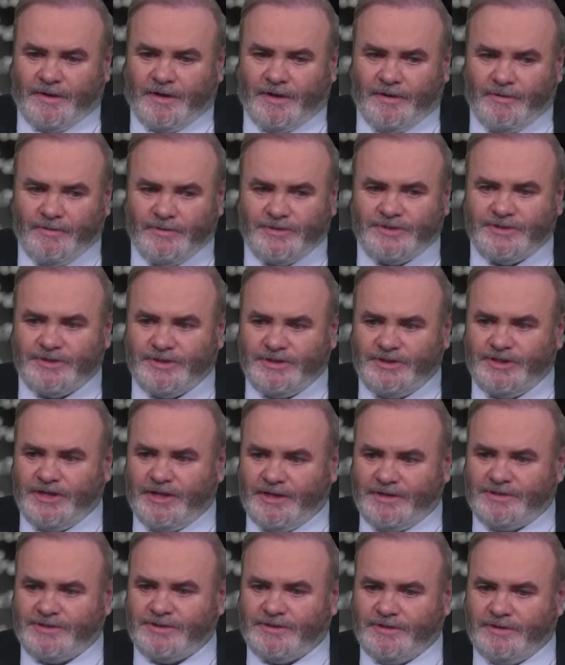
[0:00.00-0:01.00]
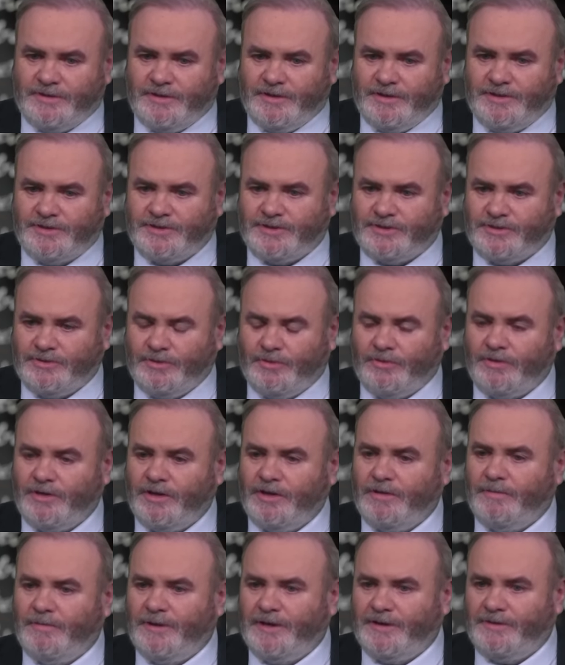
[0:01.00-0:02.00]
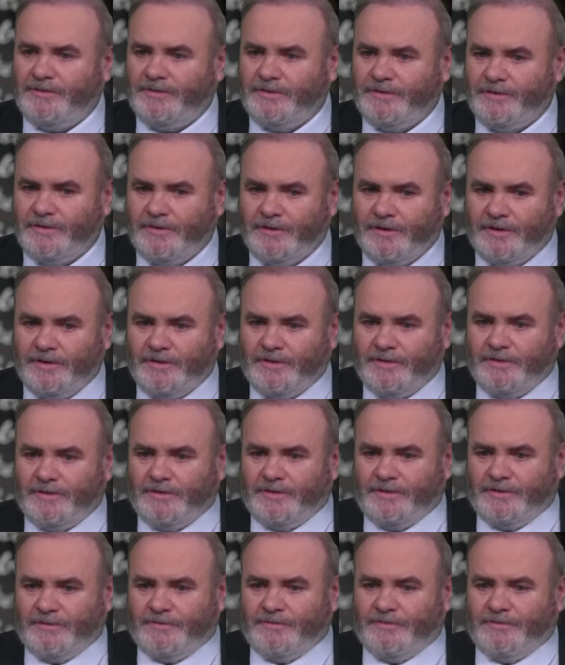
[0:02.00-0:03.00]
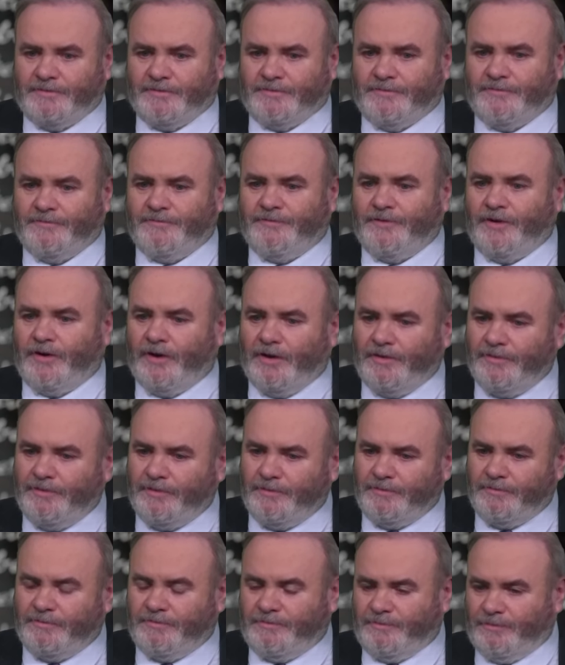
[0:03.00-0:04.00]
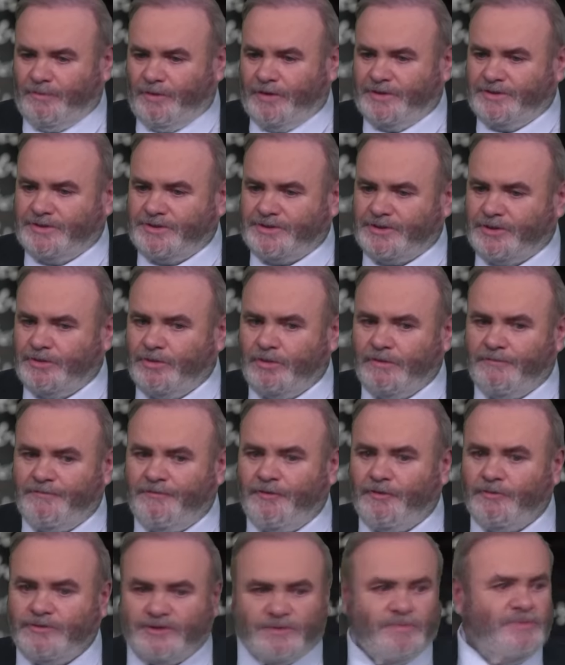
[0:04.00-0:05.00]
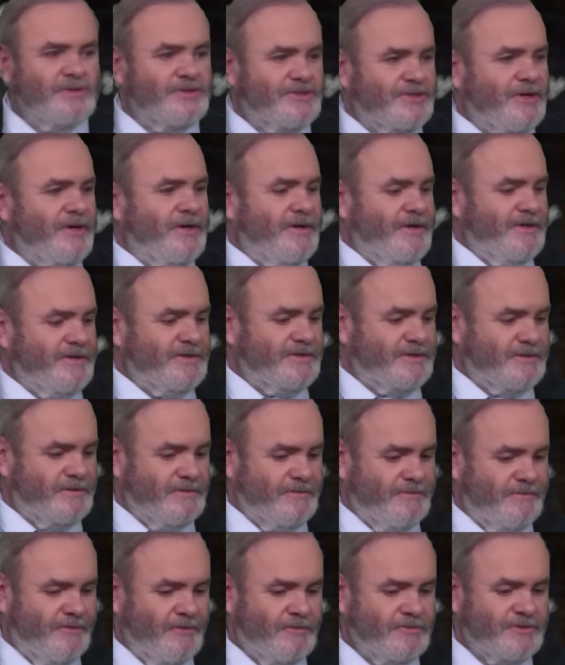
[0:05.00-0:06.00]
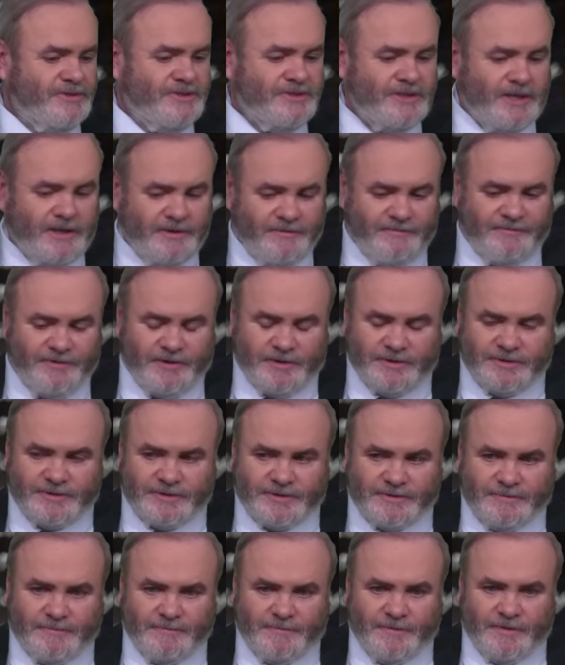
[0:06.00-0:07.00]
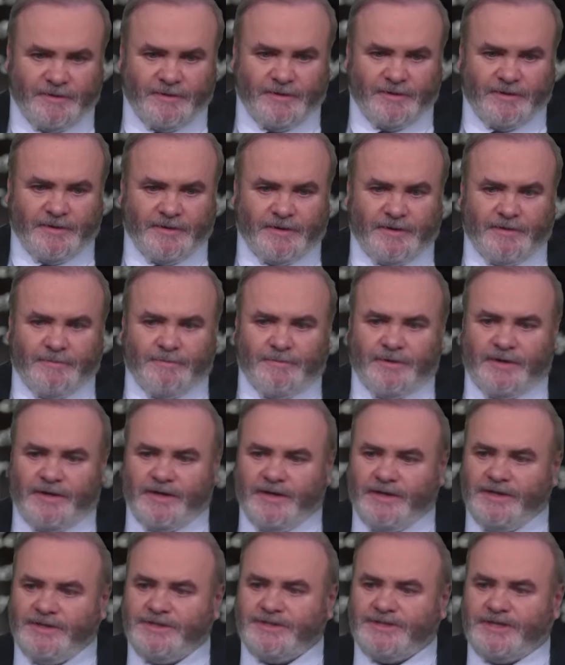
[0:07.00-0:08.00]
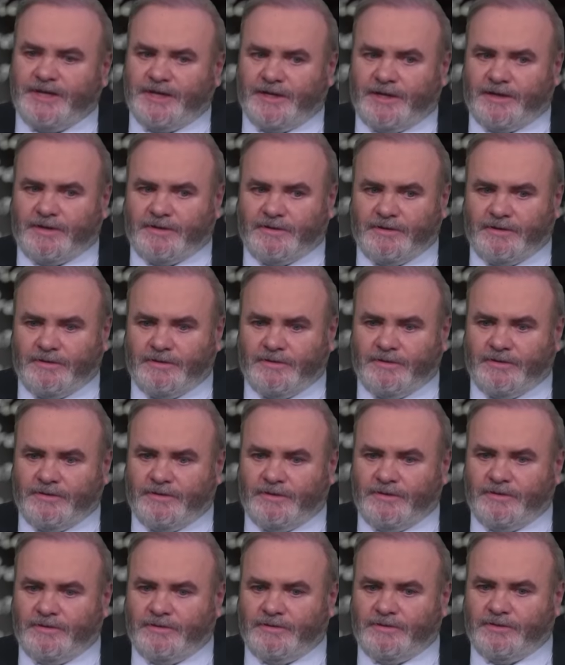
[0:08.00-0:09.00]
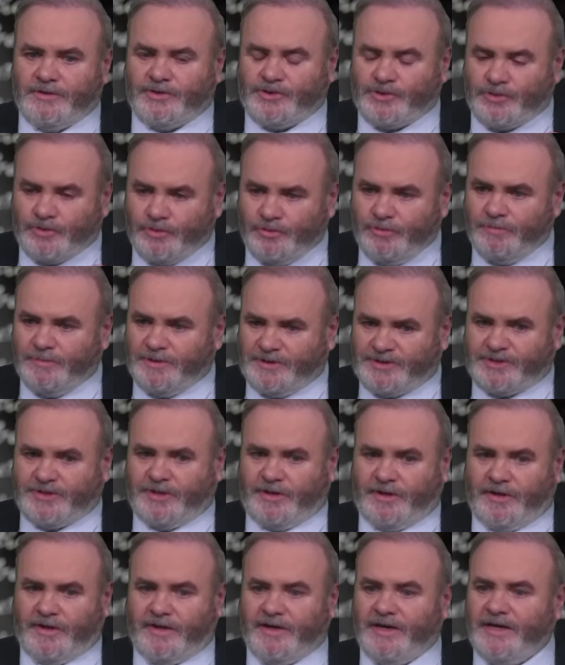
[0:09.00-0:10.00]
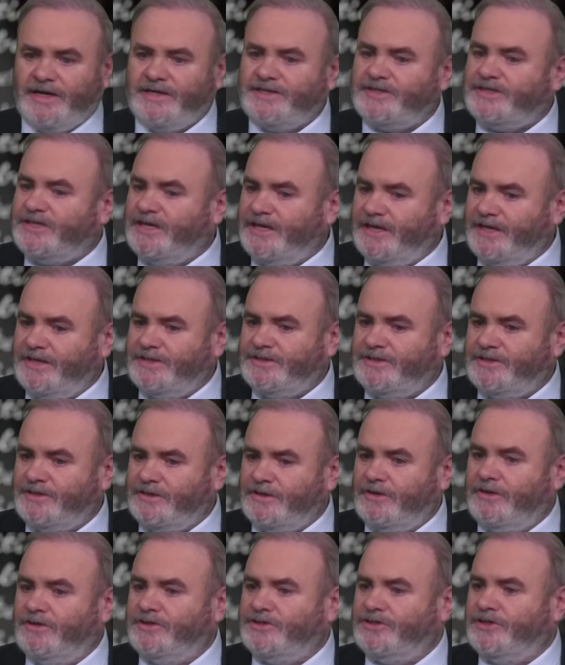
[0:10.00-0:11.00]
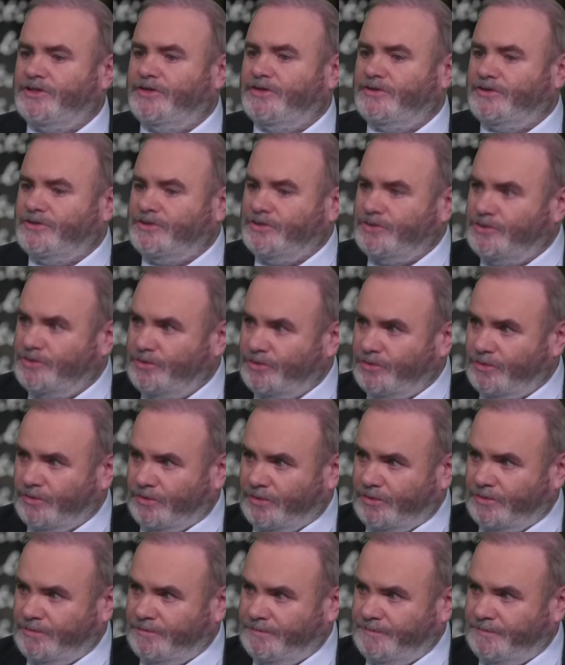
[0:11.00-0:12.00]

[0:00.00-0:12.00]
I would suggest that he's talking about other ones who are false messiahs, false yeah. saviours. Yeah. But he's saying that the, the true Messiah has to enter a certain door.